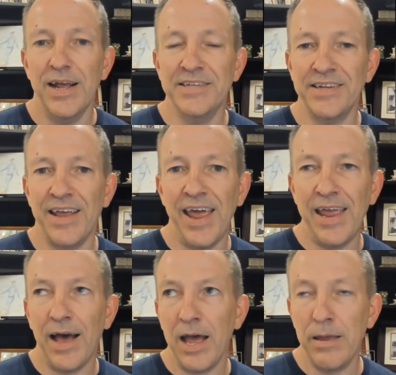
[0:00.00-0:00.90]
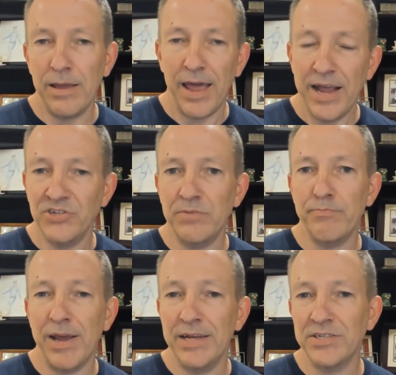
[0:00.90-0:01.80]
It's an AI
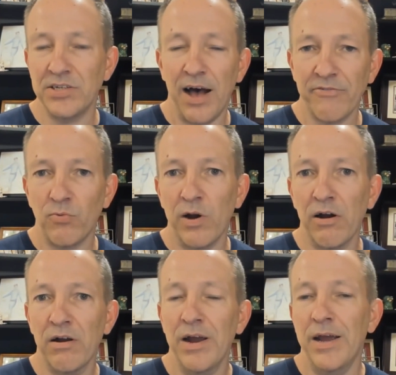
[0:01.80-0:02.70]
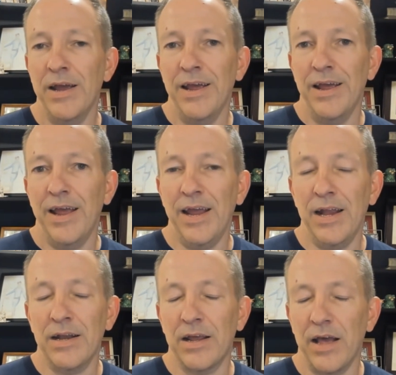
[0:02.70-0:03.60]
agent based software.
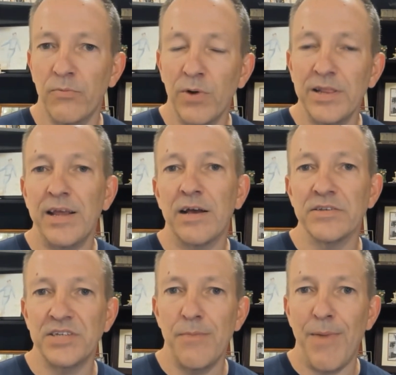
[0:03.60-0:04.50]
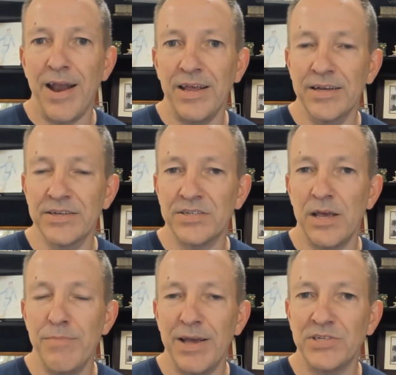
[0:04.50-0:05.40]
And the one thing I'll say about it is
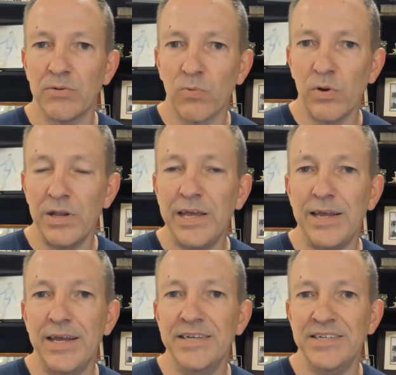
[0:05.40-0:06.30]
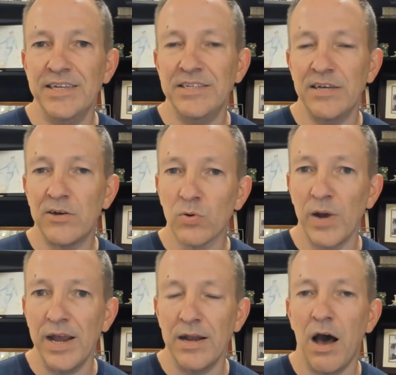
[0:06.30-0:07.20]
it makes it really easy to
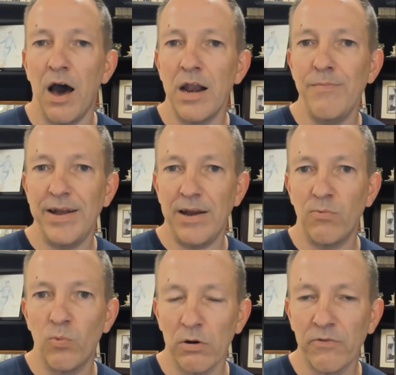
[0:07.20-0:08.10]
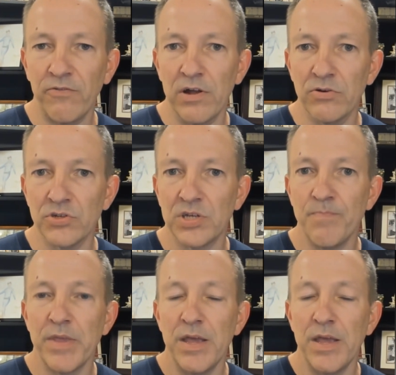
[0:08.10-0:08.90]
create automated workflows